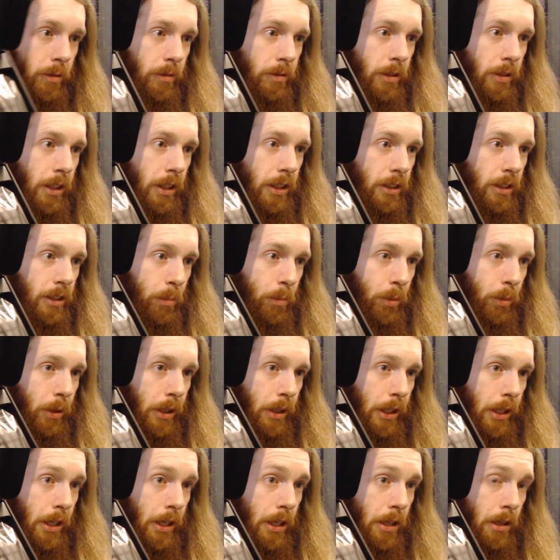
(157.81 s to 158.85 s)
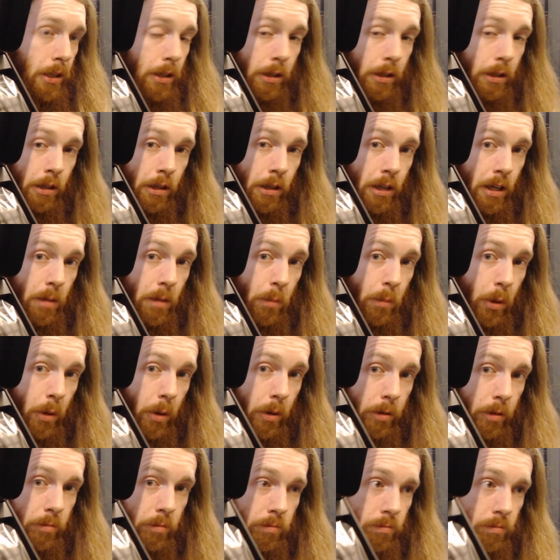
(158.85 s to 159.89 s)
that's a pretty good looking
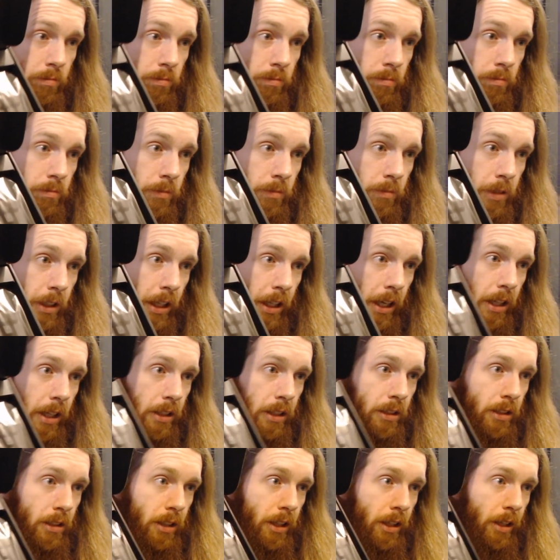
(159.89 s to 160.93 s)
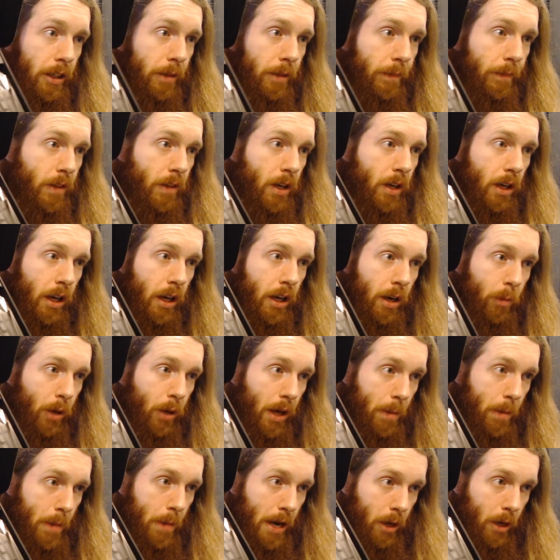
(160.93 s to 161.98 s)
keyboard, you gotta say. We
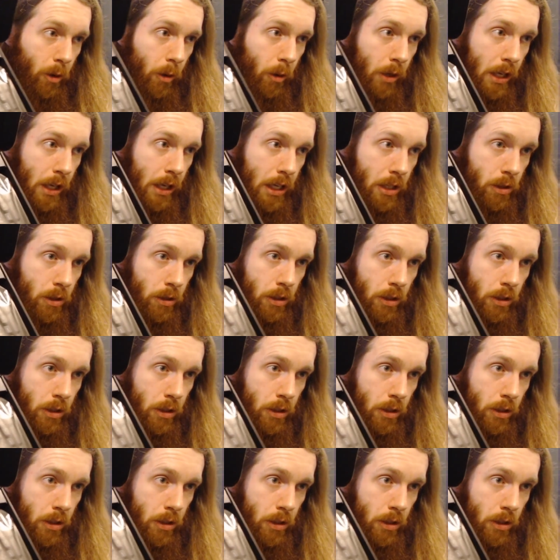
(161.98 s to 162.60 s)
got macro keys on the